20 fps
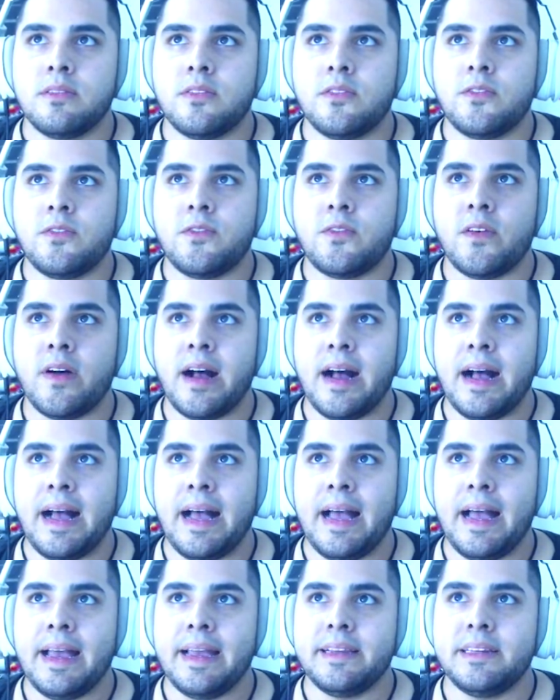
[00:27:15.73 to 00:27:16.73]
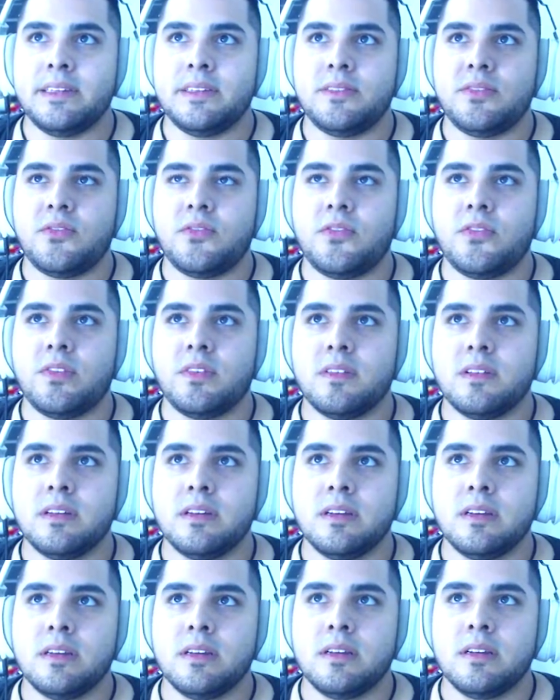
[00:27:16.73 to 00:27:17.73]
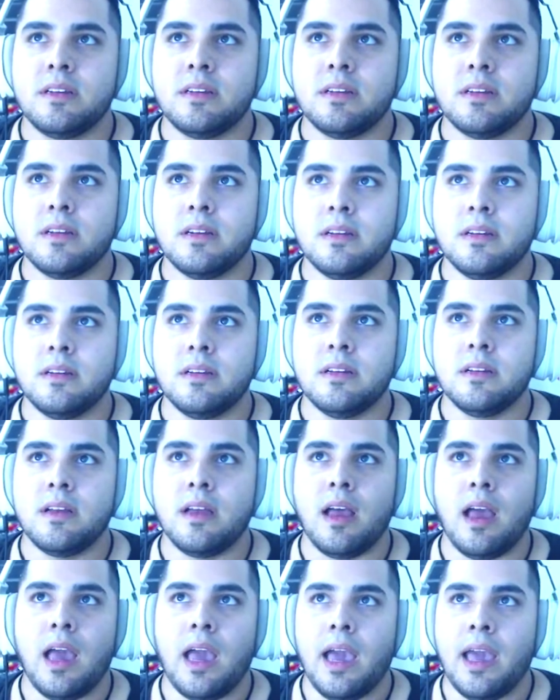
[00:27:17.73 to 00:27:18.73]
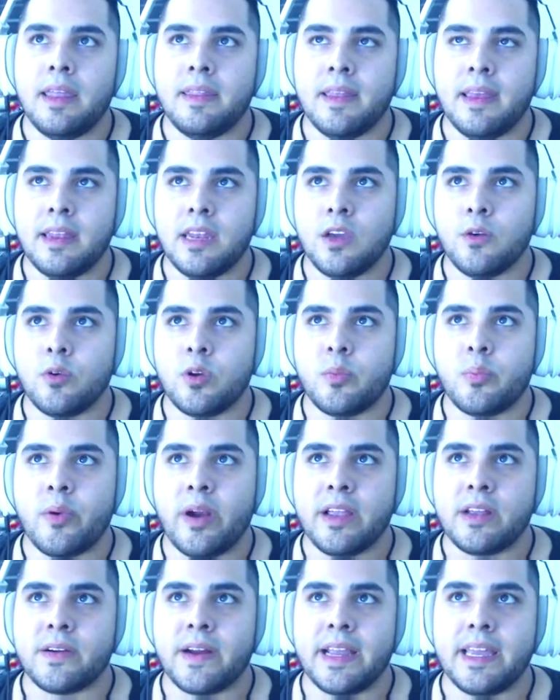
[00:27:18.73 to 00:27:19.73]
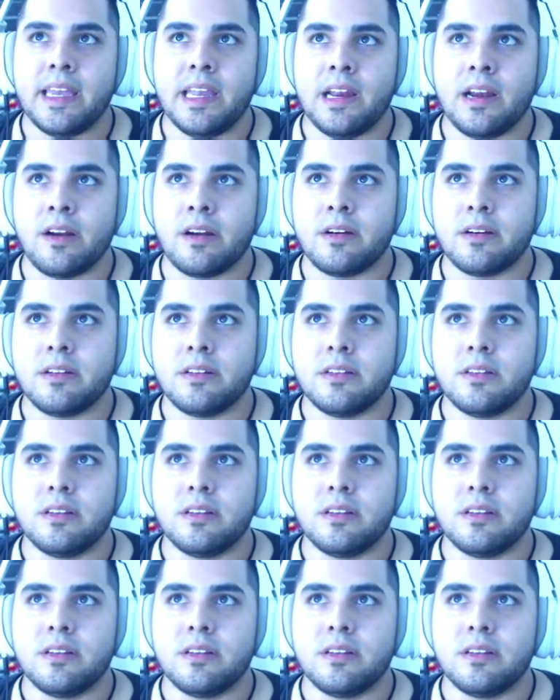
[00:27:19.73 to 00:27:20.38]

5. And then it would break right here.